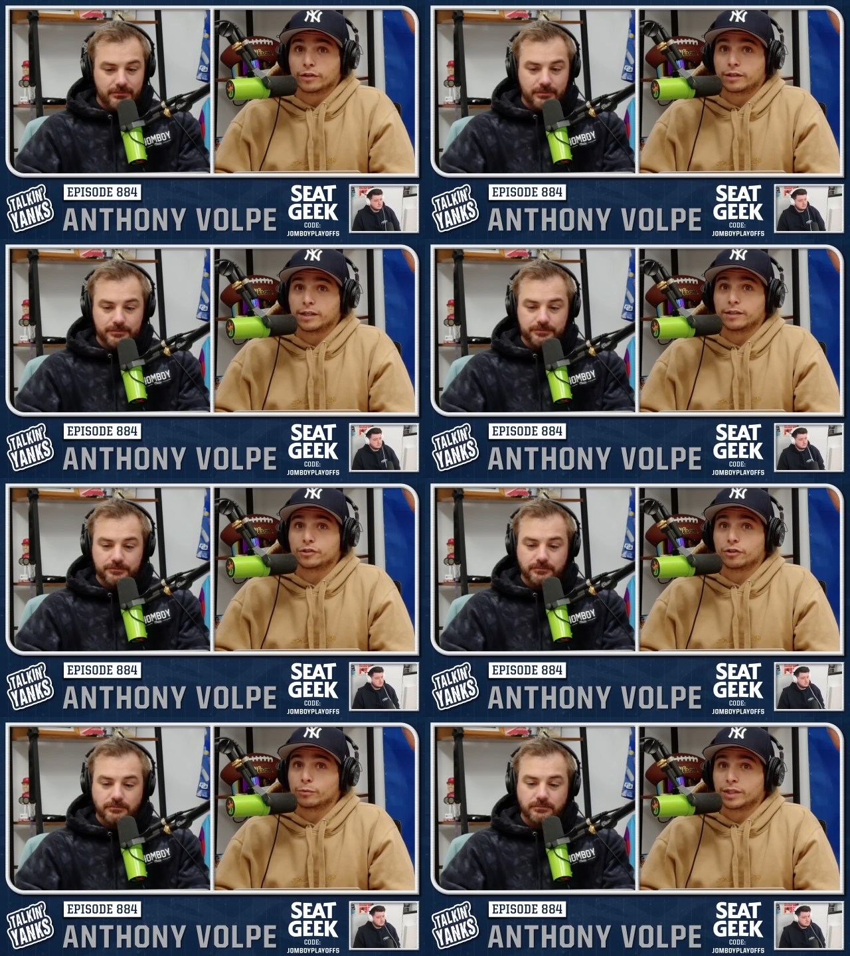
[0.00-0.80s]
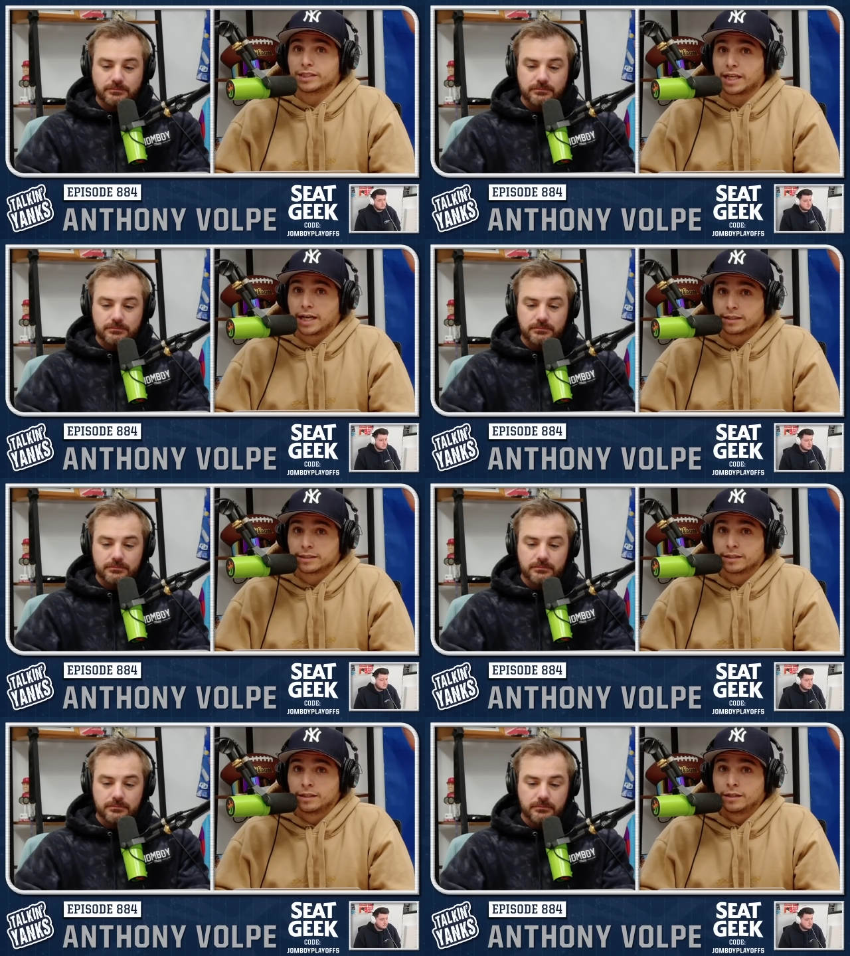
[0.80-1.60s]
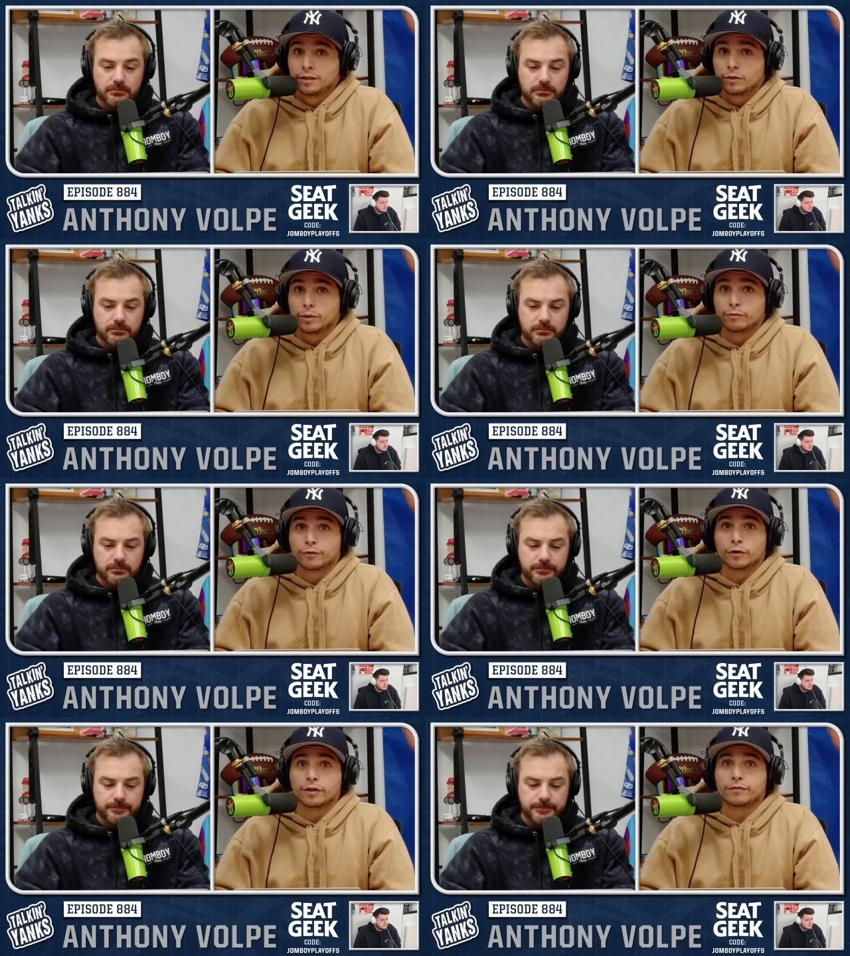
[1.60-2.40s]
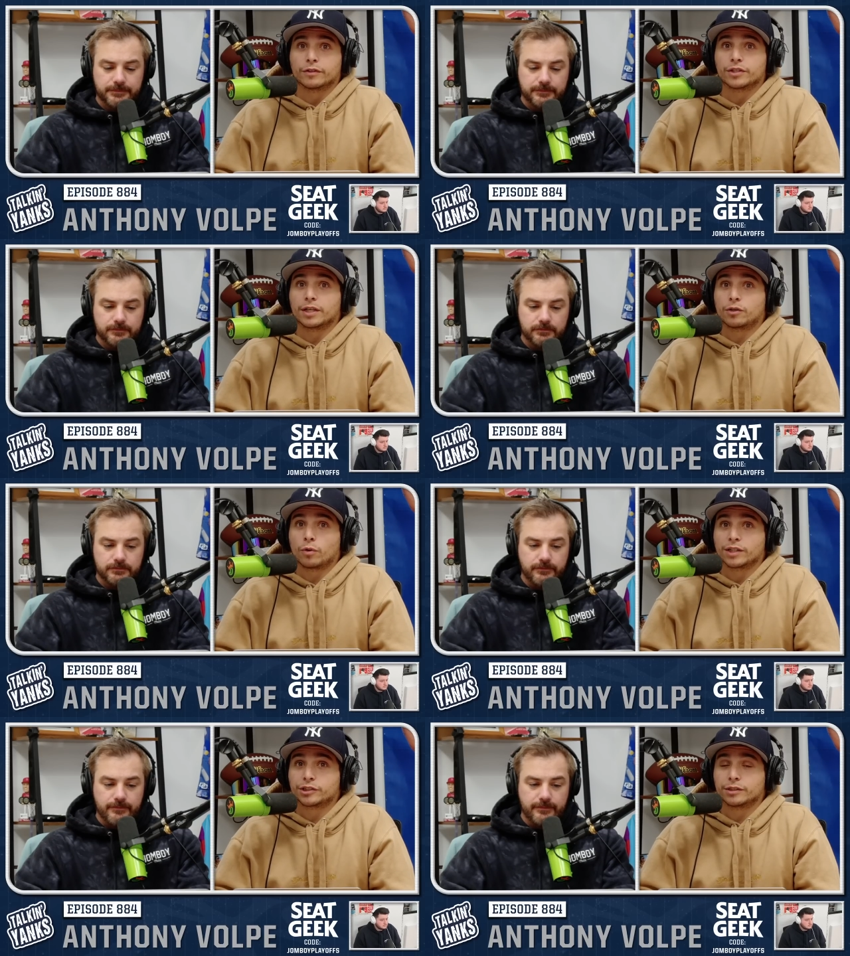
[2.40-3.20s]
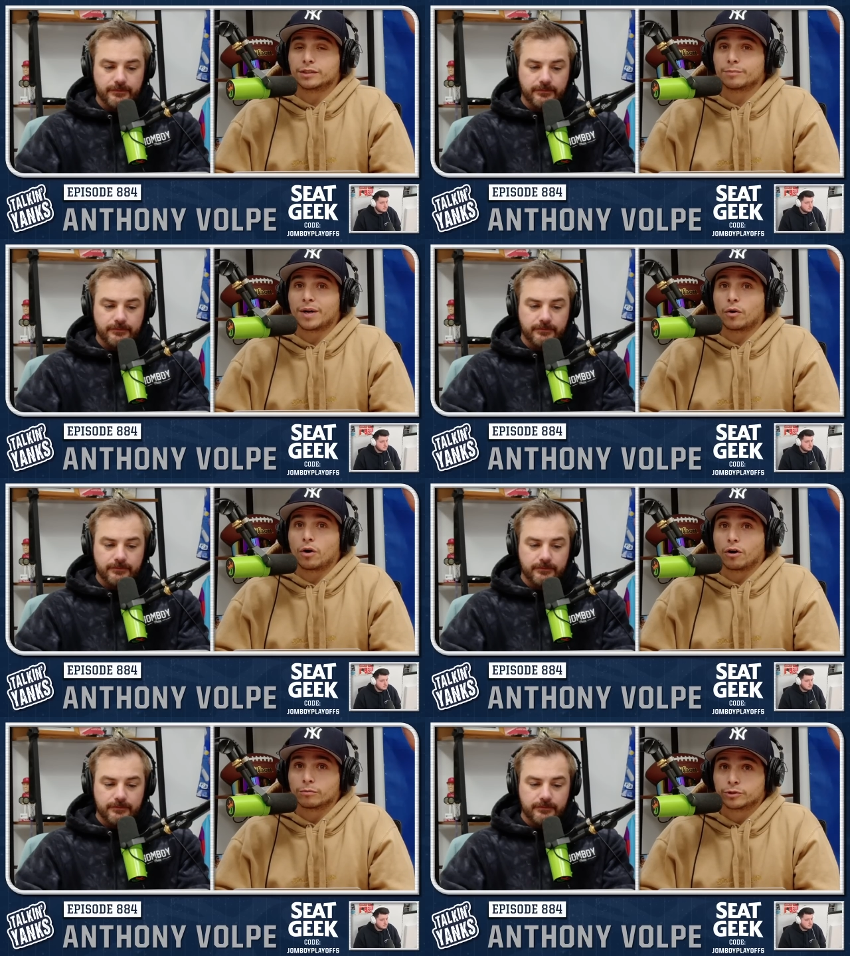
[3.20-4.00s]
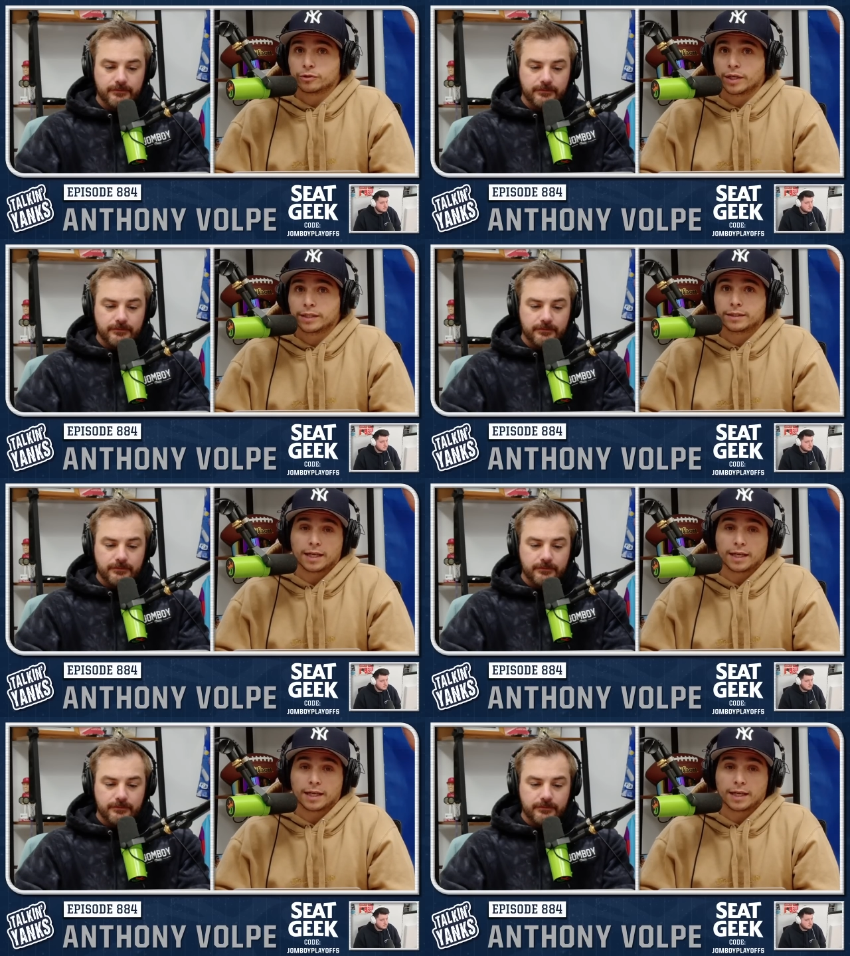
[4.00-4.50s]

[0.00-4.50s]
Speaker 1: the kid is good with his hands. We've heard if there's any question, it's about arm strength.